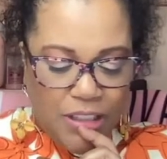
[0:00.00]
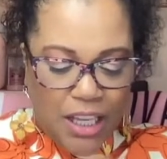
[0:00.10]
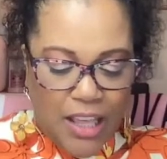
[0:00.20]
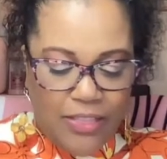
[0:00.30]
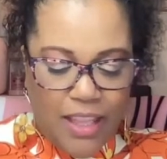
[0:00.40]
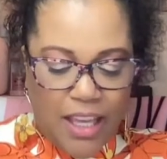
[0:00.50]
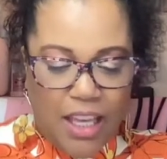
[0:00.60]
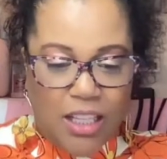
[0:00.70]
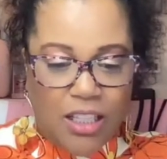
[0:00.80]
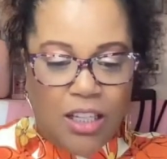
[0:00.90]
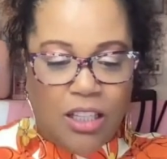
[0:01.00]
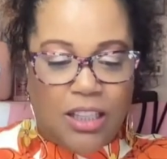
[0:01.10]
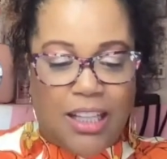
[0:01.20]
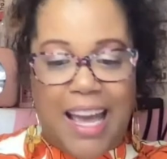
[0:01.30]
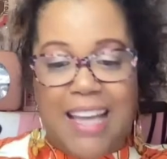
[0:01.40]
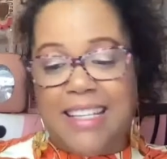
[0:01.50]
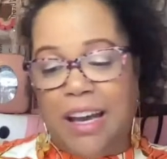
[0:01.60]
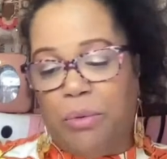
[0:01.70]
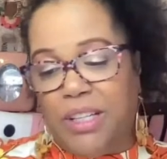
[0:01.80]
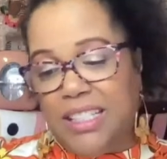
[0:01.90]
And then the last thing
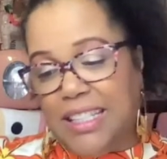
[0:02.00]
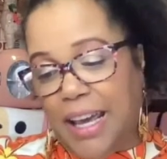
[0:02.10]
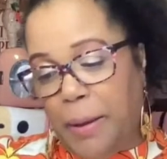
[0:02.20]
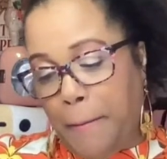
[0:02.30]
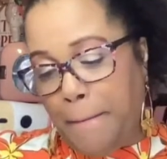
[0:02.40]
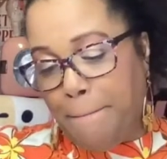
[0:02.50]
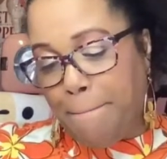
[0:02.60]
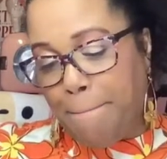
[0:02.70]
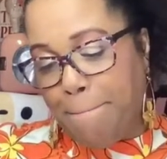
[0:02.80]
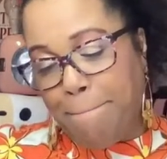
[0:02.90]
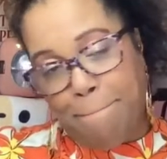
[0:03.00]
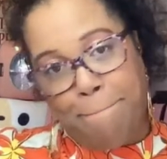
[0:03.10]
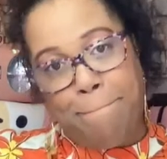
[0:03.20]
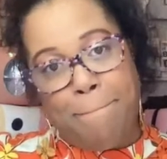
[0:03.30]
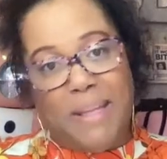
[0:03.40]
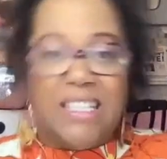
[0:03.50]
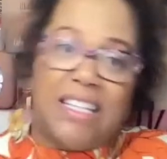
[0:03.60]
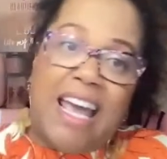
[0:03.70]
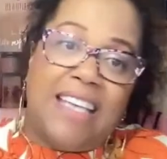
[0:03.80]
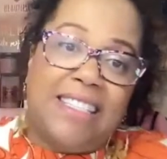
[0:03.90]
I want to say, and this
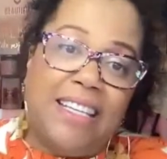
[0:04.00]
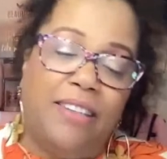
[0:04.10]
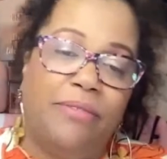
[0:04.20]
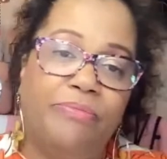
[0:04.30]
last thing,